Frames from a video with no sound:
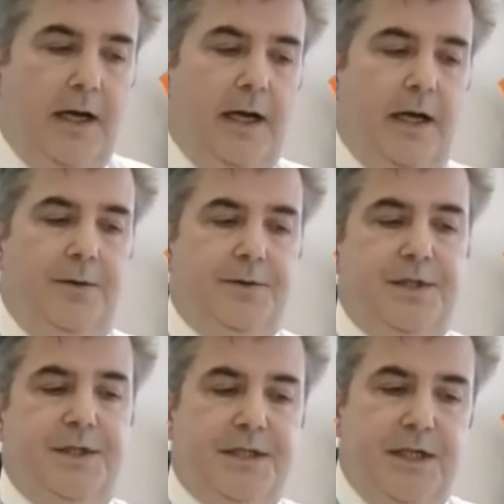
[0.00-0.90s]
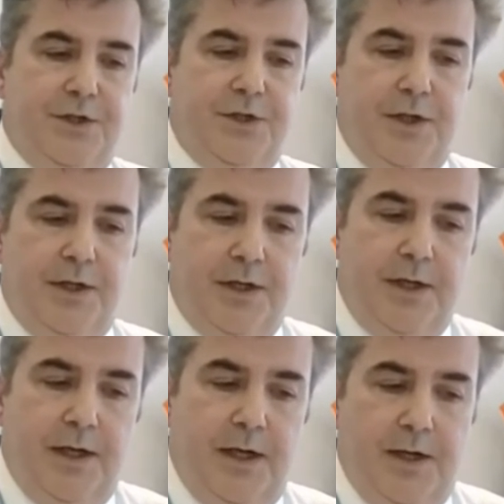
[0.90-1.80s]
It was a
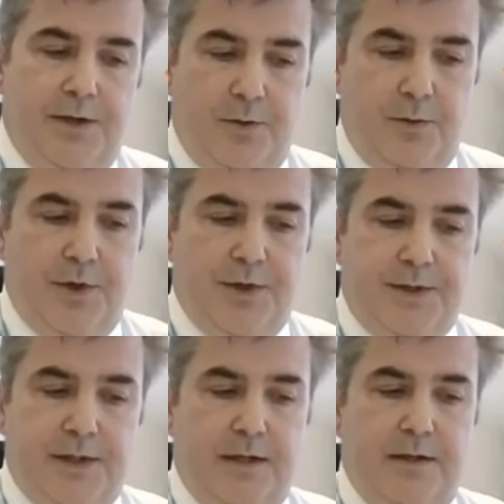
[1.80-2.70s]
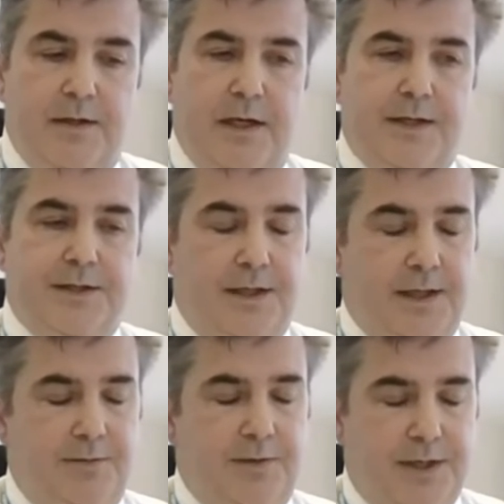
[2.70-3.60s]
decision that was, as
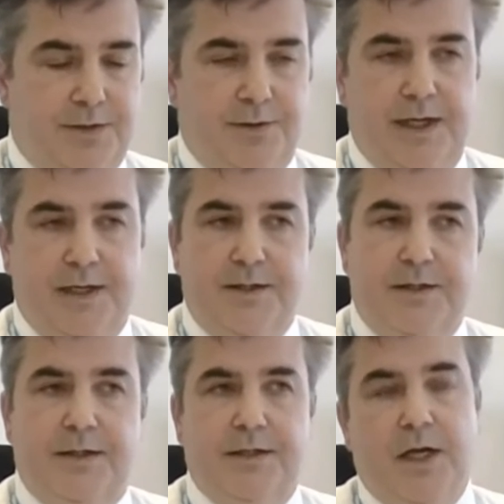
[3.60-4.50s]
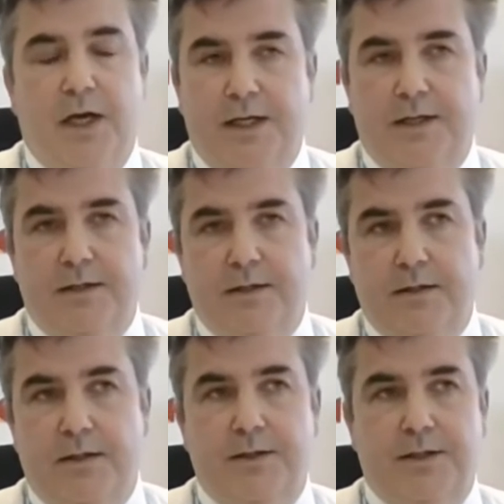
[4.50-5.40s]
I reiterate,
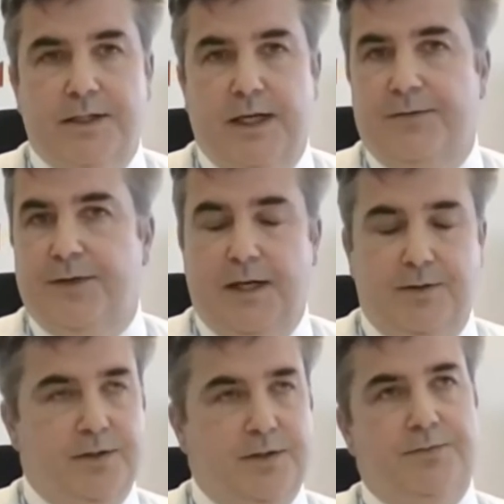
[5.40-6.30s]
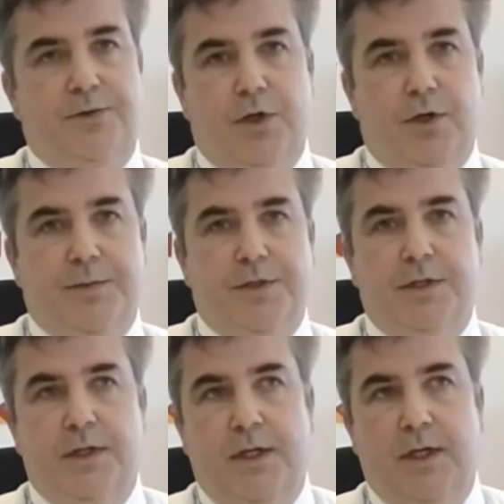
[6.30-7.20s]
designed to save thousands of
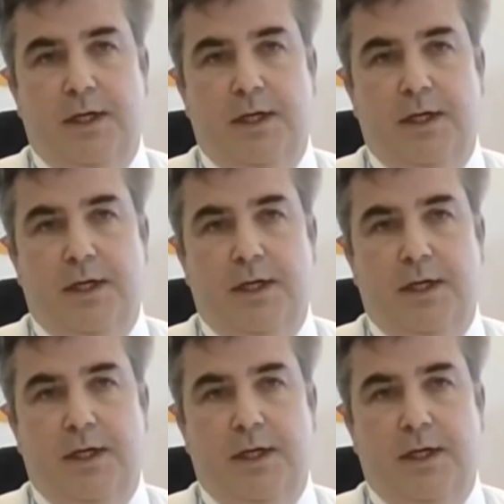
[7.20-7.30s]
jobs.